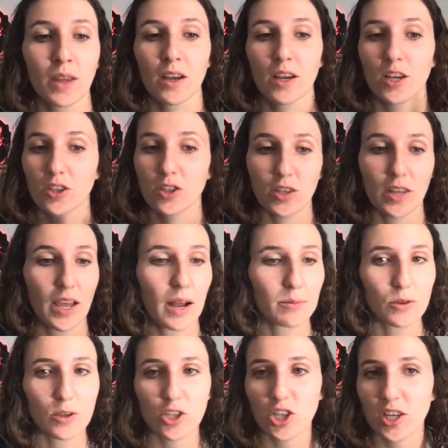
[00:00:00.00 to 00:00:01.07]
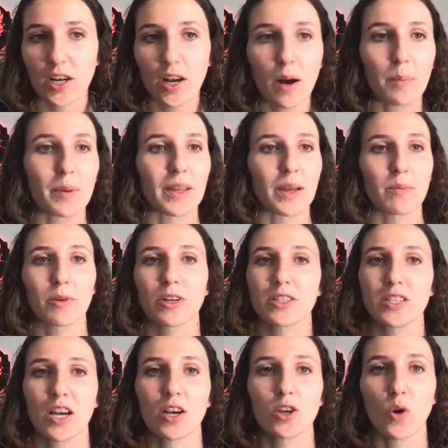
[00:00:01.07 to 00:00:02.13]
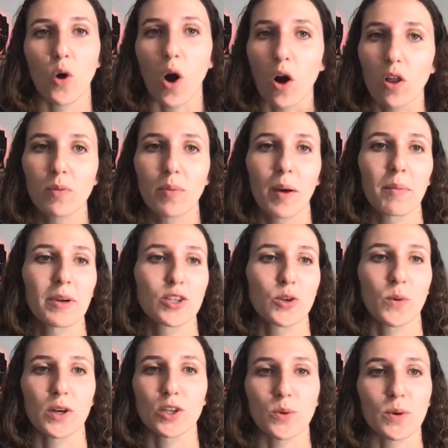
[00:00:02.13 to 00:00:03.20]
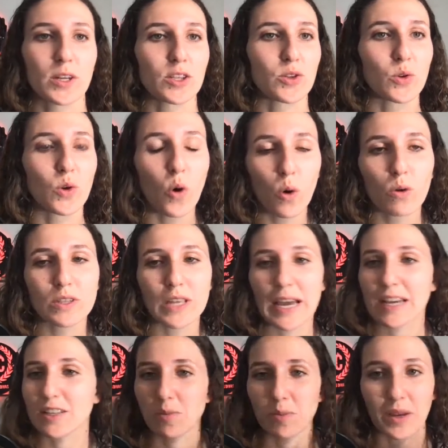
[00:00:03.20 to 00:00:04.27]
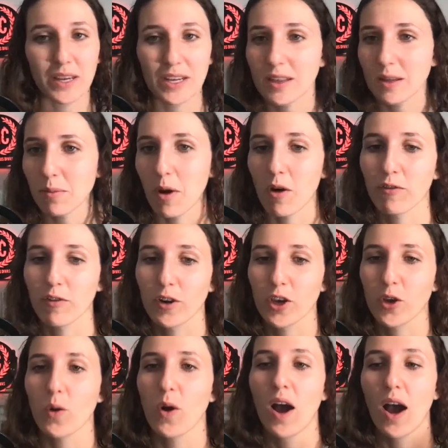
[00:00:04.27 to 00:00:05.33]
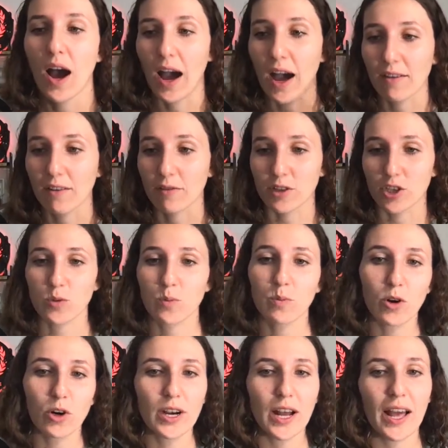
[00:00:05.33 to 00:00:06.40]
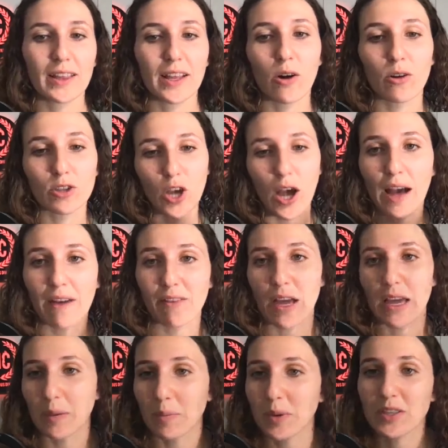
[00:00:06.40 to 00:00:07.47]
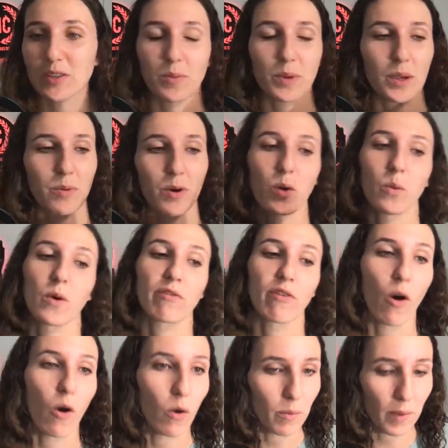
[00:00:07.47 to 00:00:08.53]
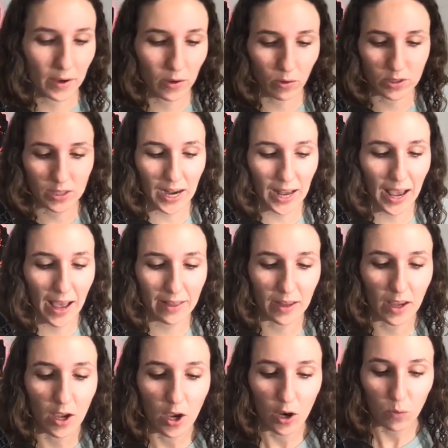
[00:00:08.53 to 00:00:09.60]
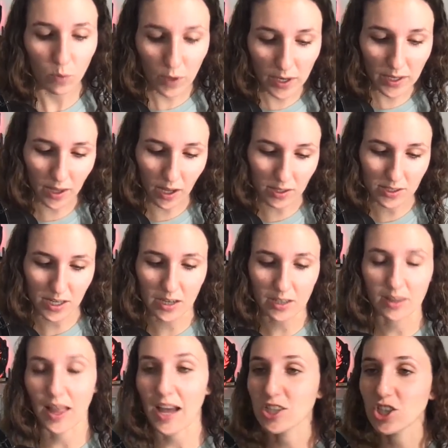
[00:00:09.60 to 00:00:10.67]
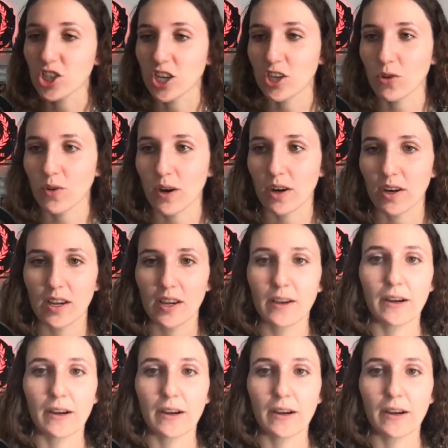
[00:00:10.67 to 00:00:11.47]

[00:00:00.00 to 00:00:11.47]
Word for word: today I'm switching it up and I'm going to tell you all about my 2022 goals, explaining them all for you. I have a vision board and I also have a piece of paper with all my goals that I had written on there last January.